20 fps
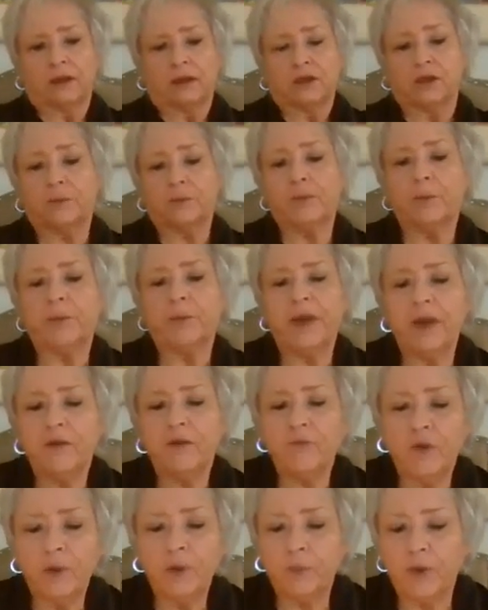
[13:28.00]
To prepare
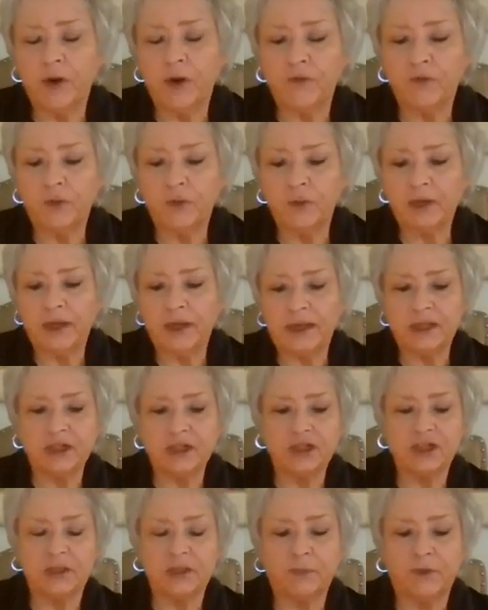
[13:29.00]
for a prayerful
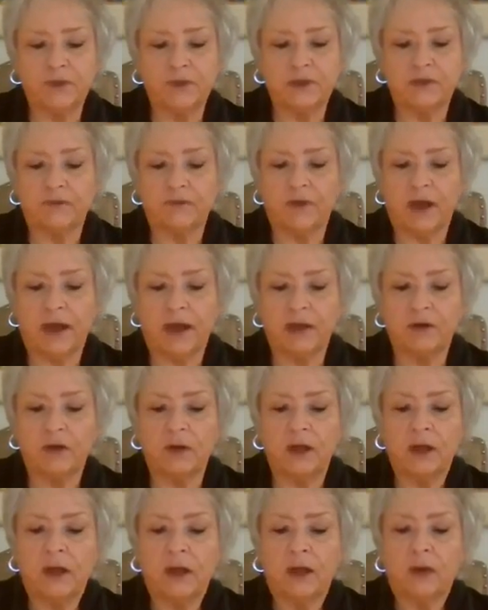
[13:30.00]
relationship with the divine,
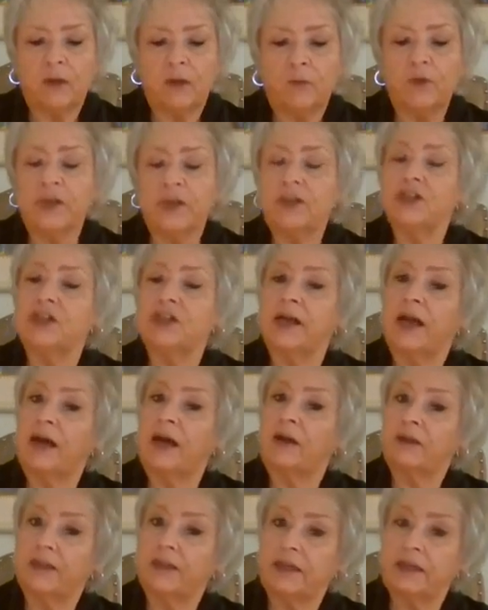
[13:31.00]
we
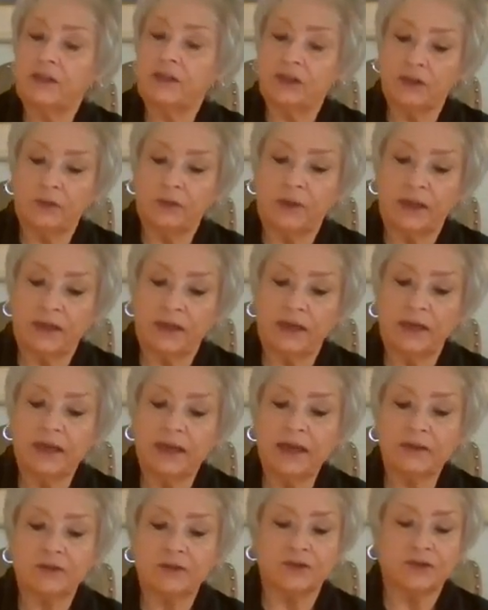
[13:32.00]
shall lead you in an
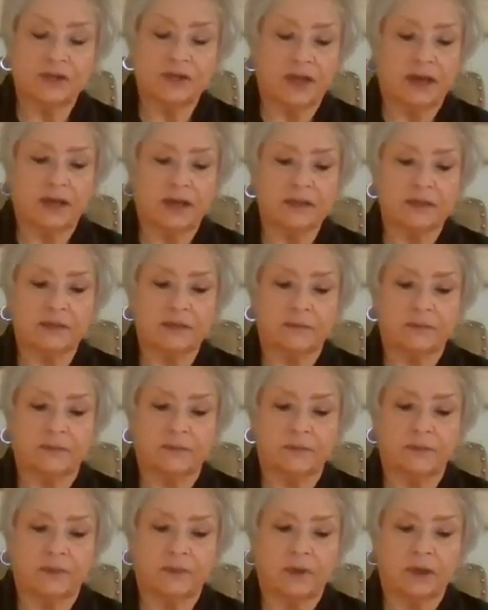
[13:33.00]
exercise
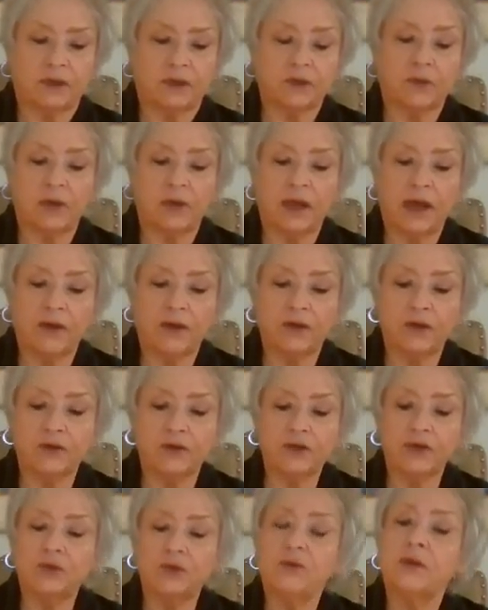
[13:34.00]
to allow your
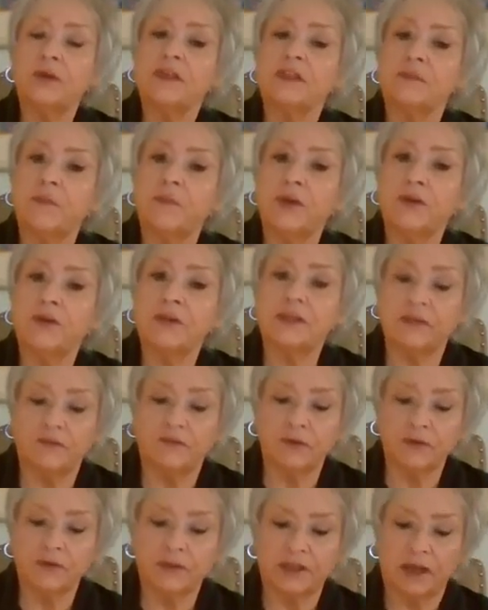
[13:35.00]
true experience of
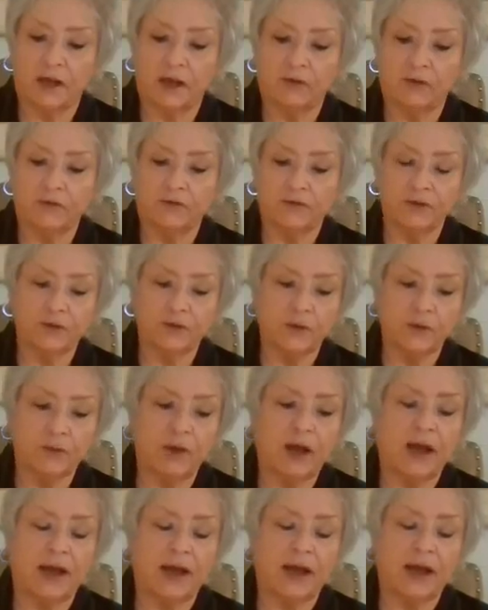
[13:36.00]
yourself to
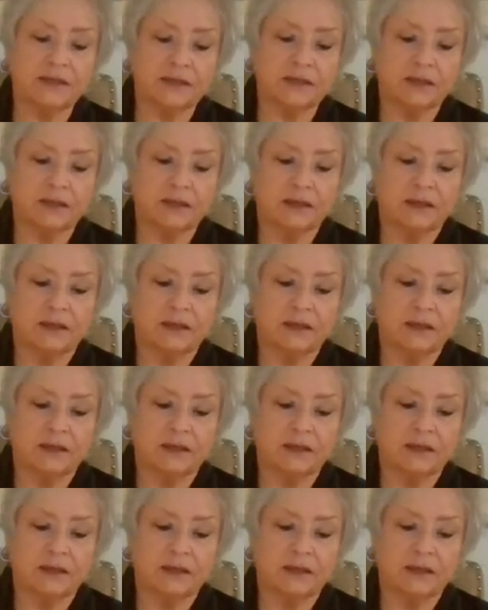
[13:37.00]
arise,